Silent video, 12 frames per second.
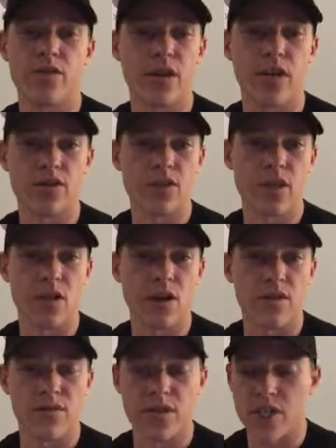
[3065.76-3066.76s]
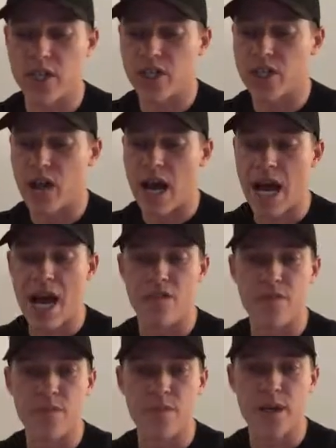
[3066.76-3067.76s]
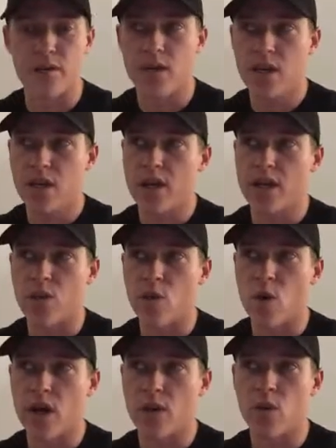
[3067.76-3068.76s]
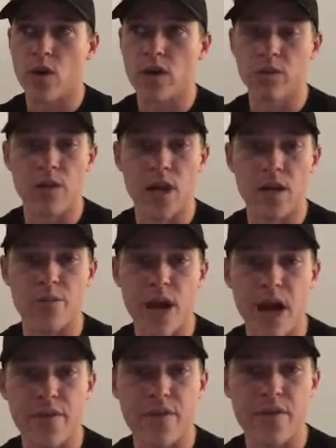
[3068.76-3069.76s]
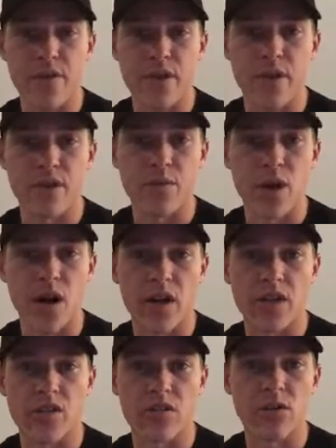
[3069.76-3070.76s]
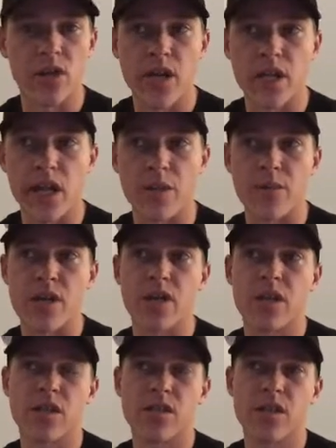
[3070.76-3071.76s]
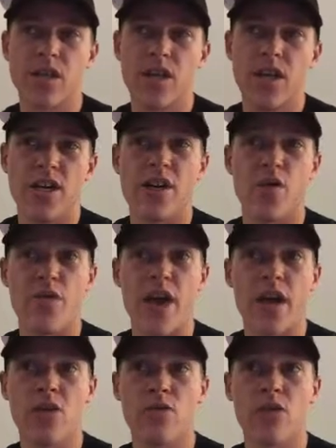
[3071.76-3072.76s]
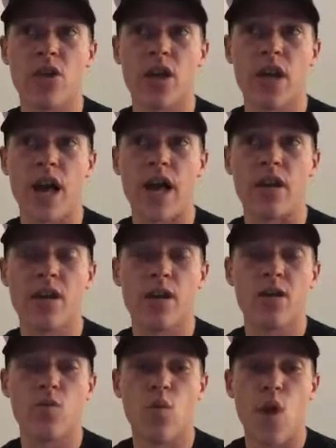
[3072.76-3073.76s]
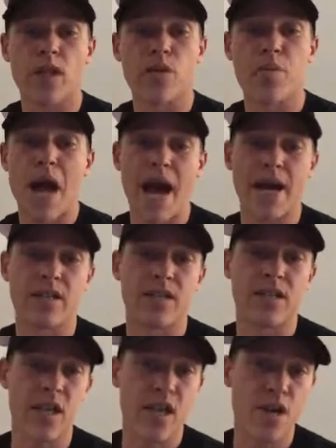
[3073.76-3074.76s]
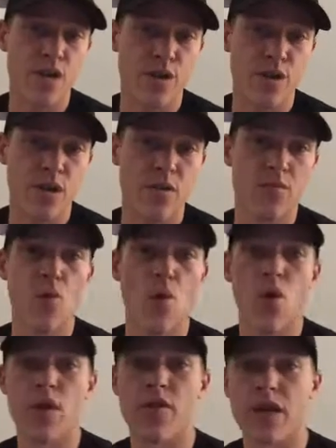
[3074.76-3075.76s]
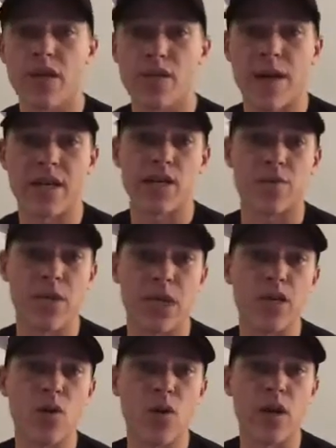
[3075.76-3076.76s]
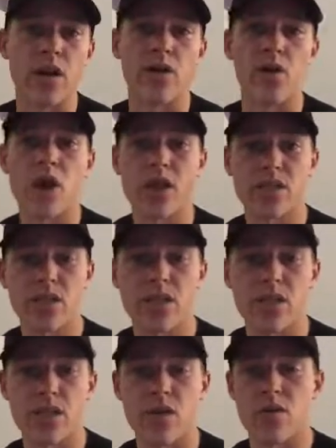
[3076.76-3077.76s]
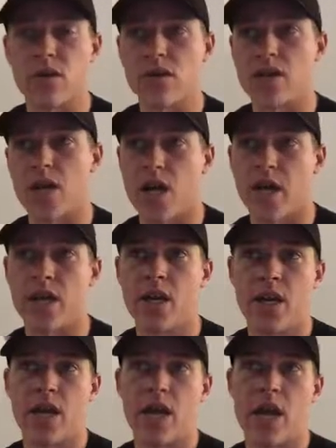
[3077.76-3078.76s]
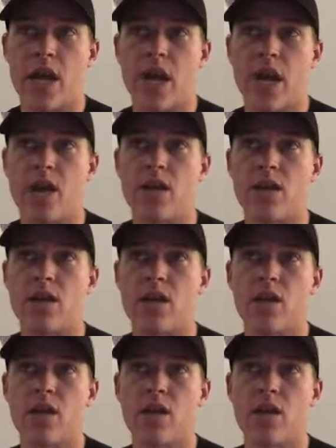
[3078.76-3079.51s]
interesting conversation to have about what the bloodbath and the markets are looking like, because then you look at what's pegged to ETH more than it's pegged to Bitcoin on the rest of the token side, and